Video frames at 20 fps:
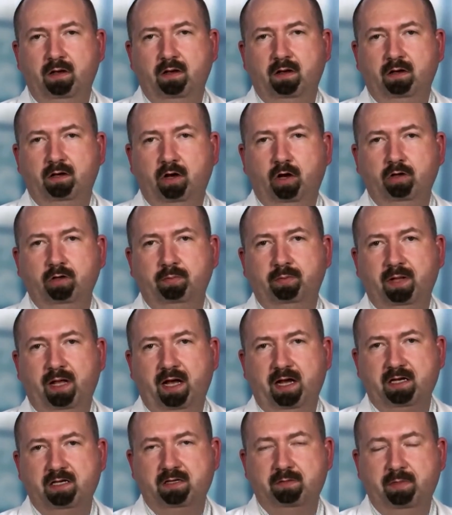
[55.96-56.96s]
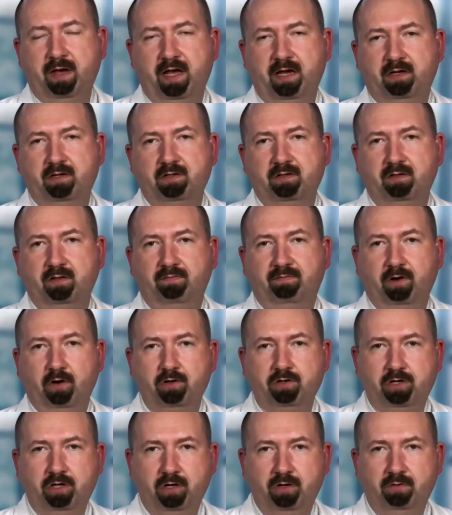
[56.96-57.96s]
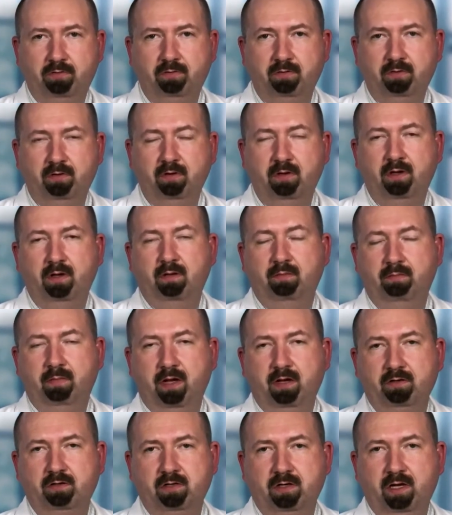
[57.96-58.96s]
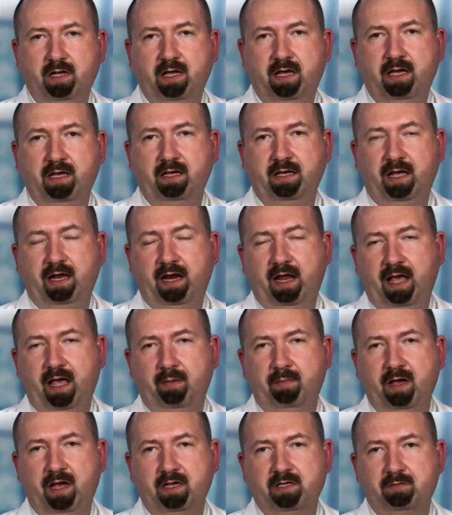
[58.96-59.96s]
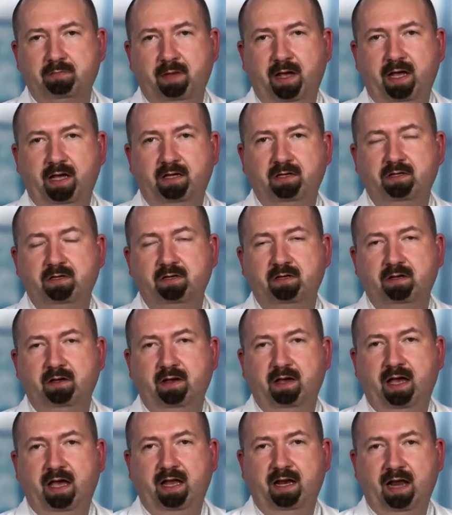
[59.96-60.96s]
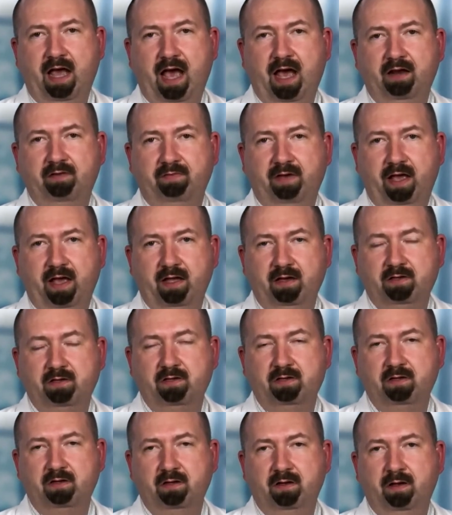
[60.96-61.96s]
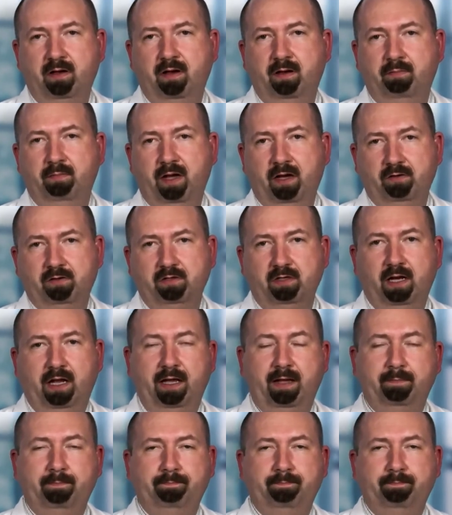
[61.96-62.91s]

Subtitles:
Coloplast makes the Virtue male sling, and AMS makes an Advance male sling.